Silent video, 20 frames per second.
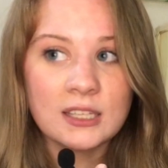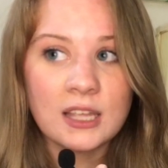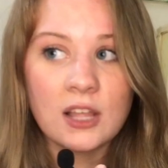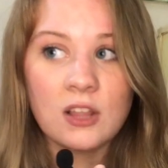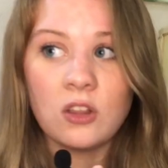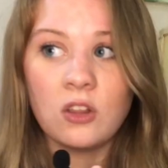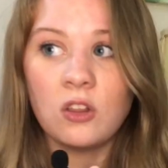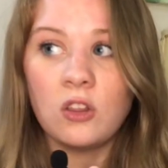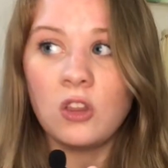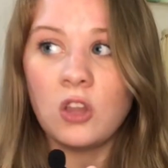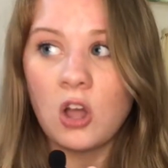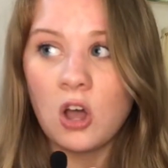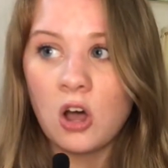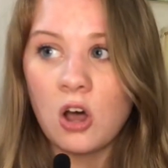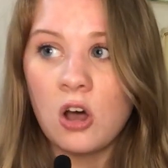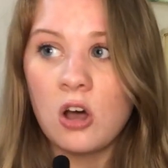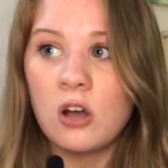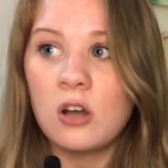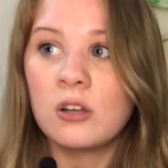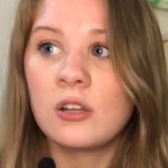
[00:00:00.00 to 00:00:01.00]
a
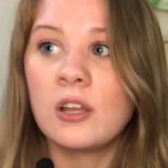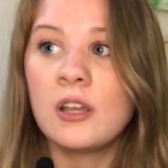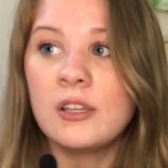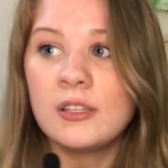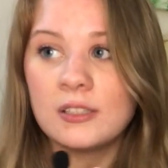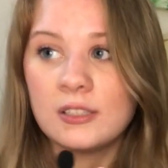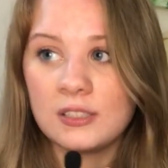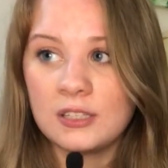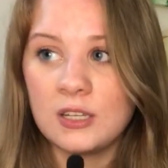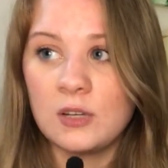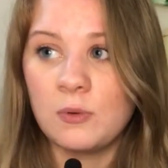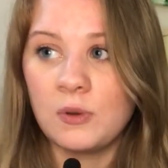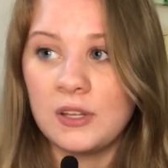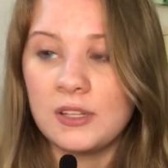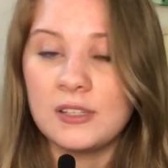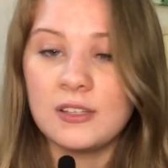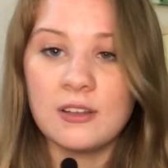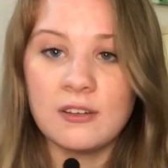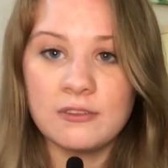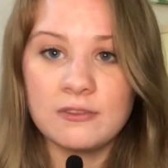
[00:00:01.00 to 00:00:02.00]
long
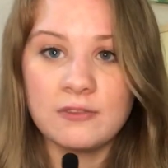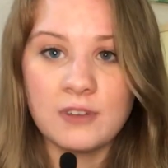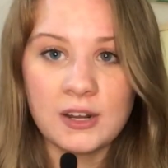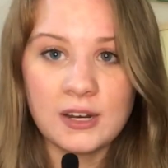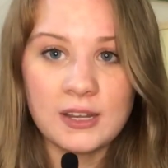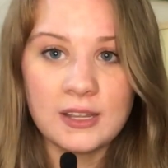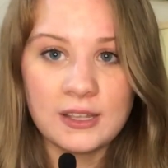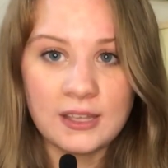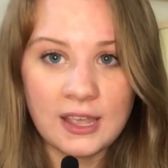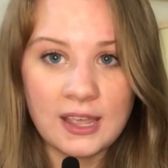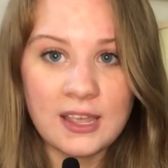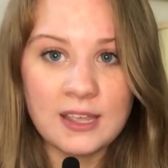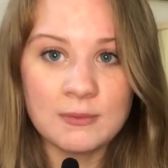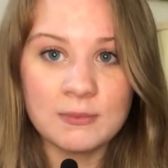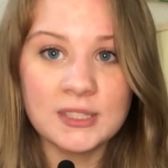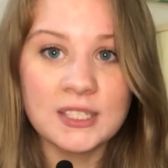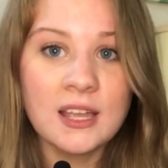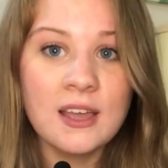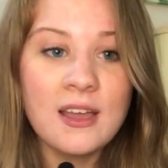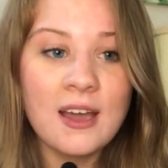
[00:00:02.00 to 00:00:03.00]
sequence of fun and
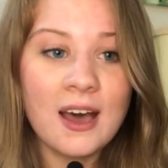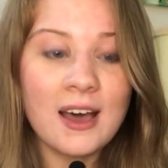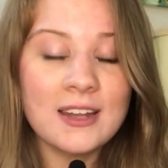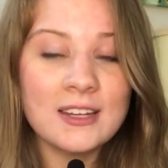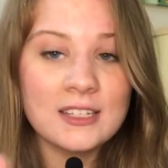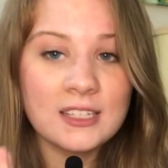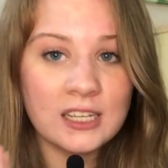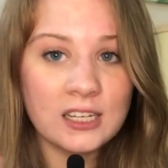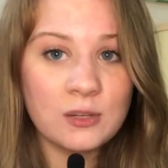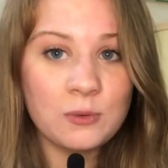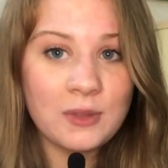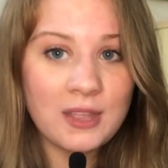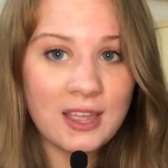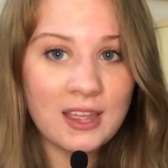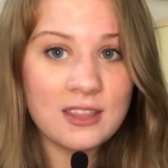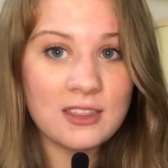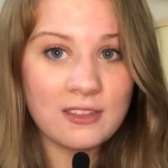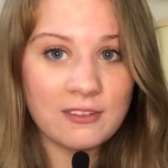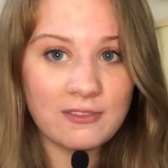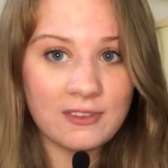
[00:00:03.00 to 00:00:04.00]
games until we
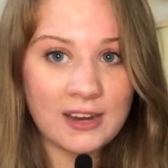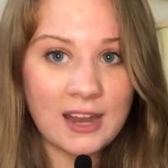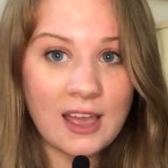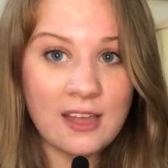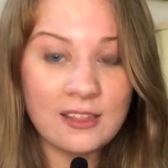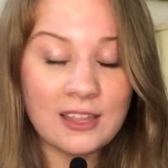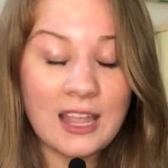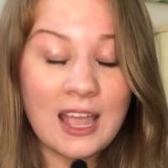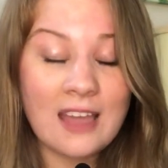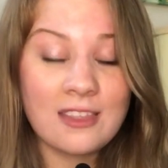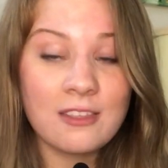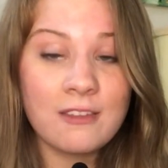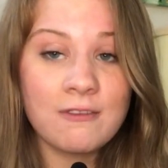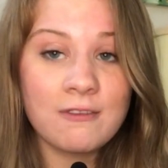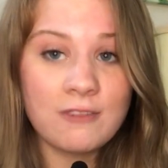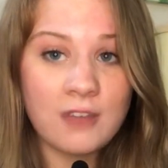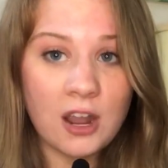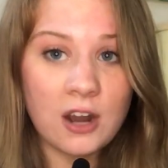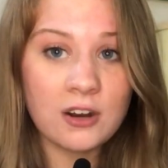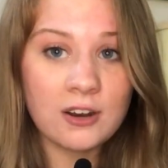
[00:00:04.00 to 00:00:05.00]
hit the finale at the
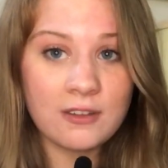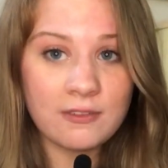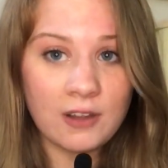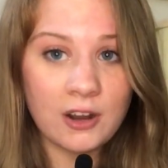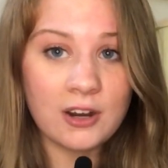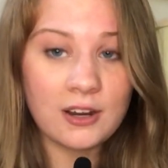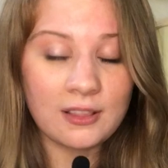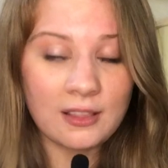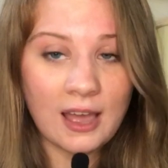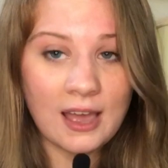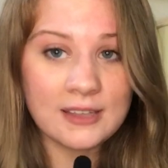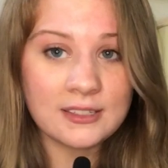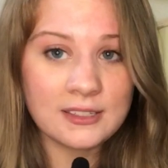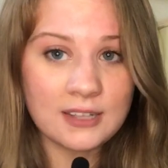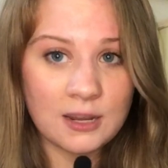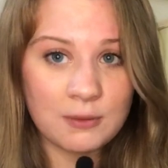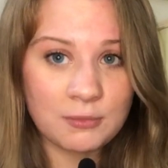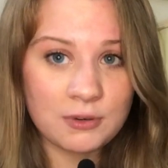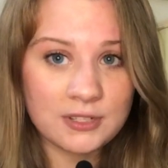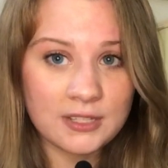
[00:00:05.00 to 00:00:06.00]
very, very last
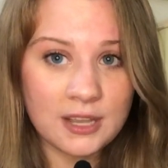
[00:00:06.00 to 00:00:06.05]
10%.